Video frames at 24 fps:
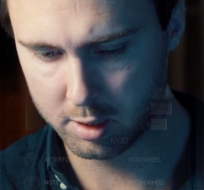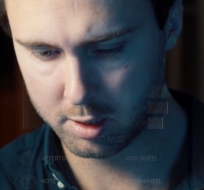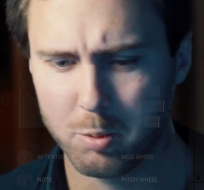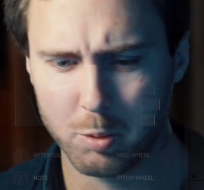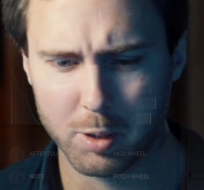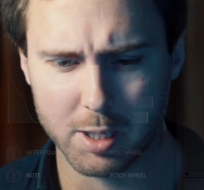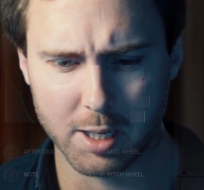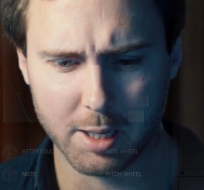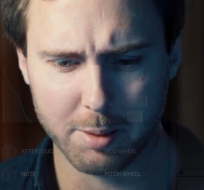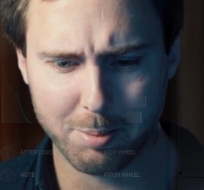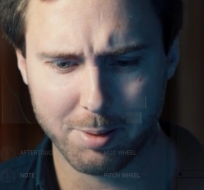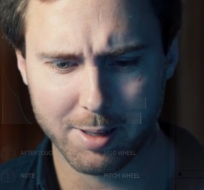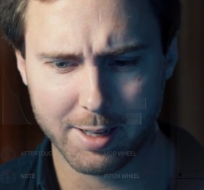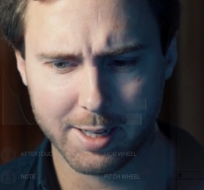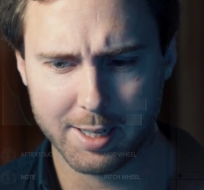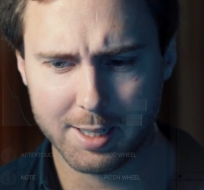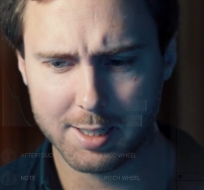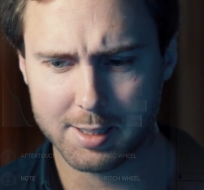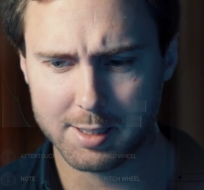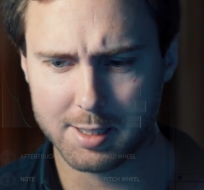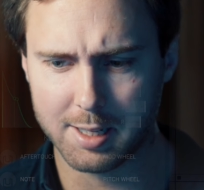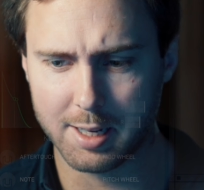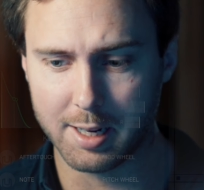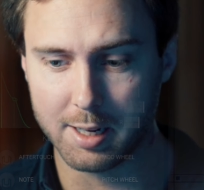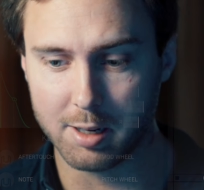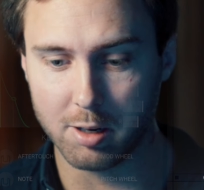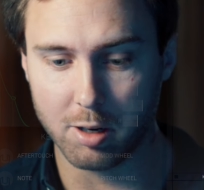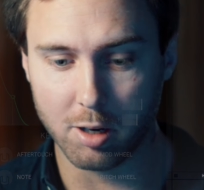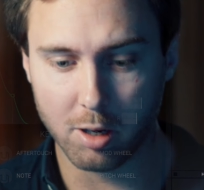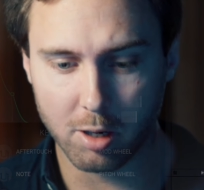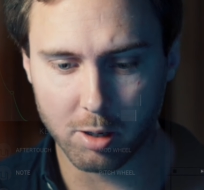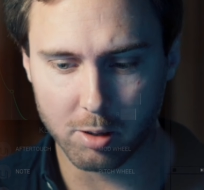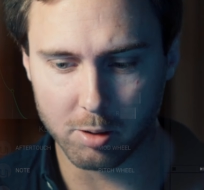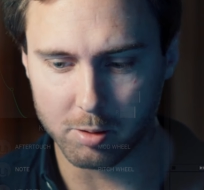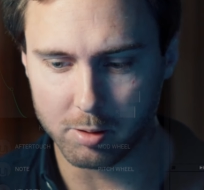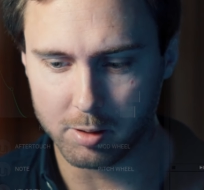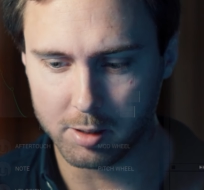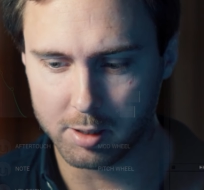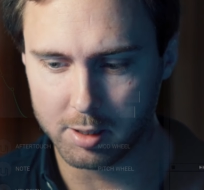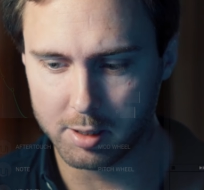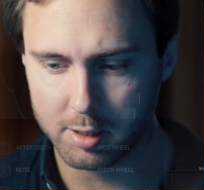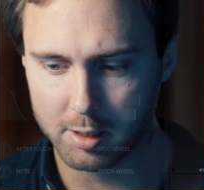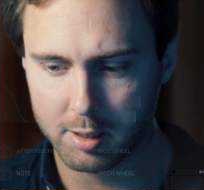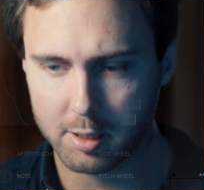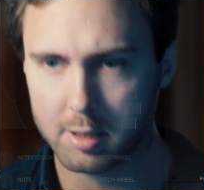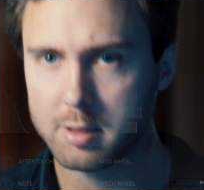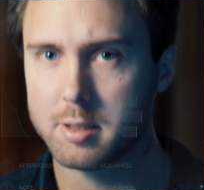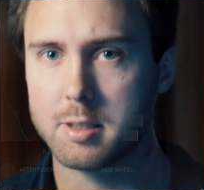When I play, it's like, oh,
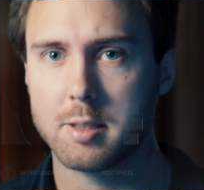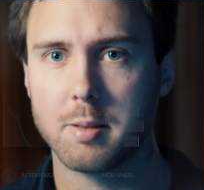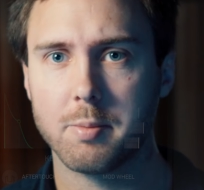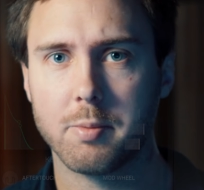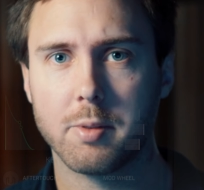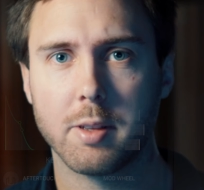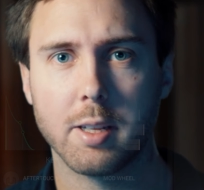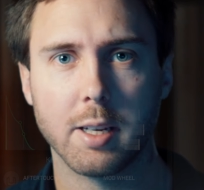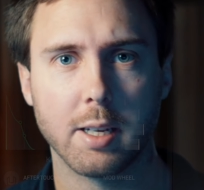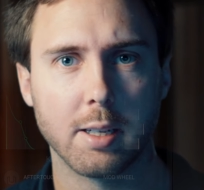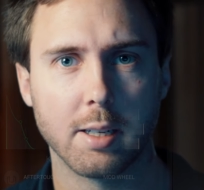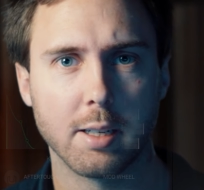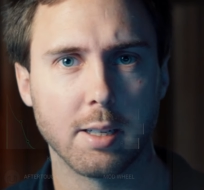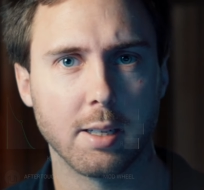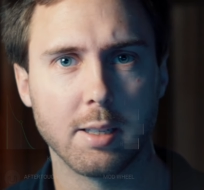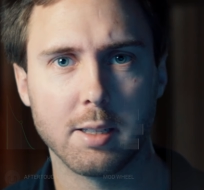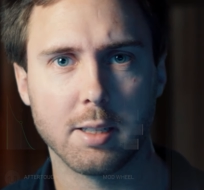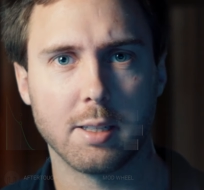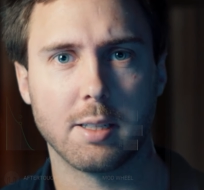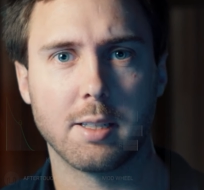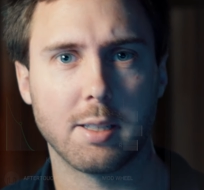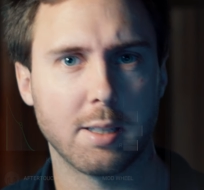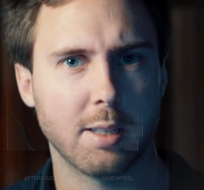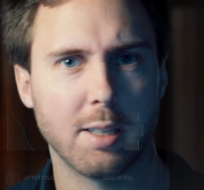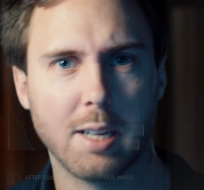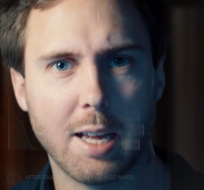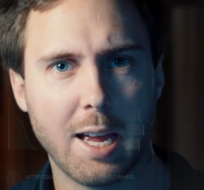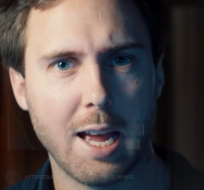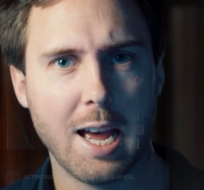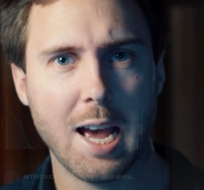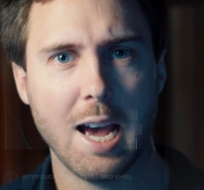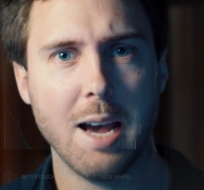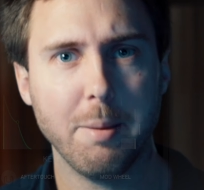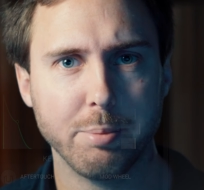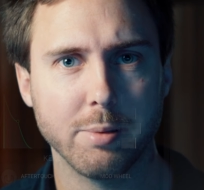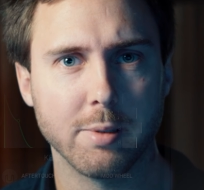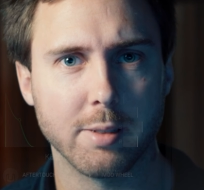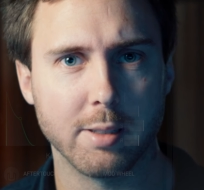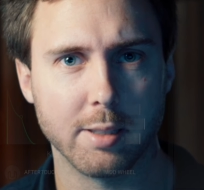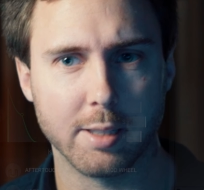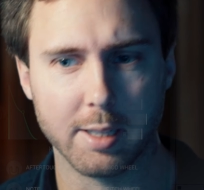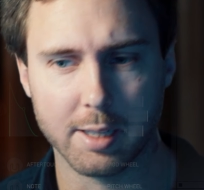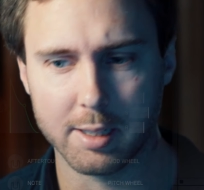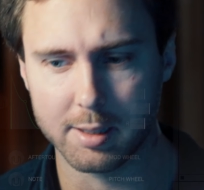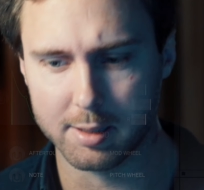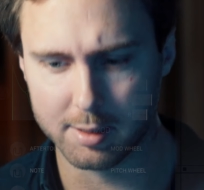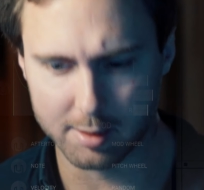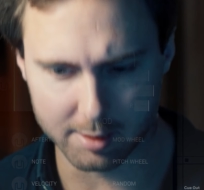something happened,
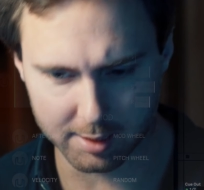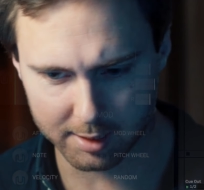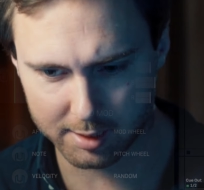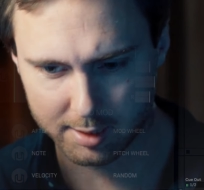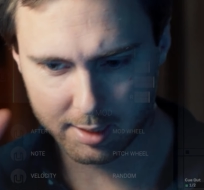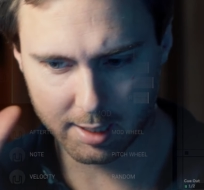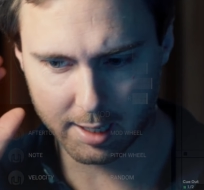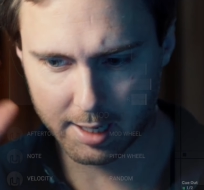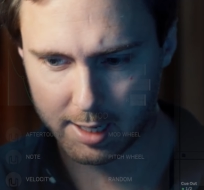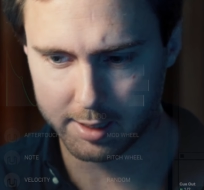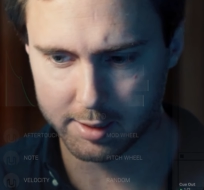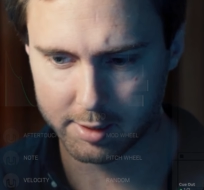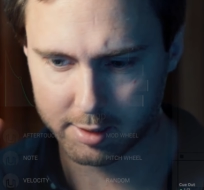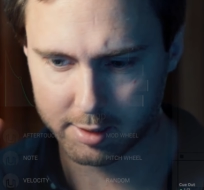and then I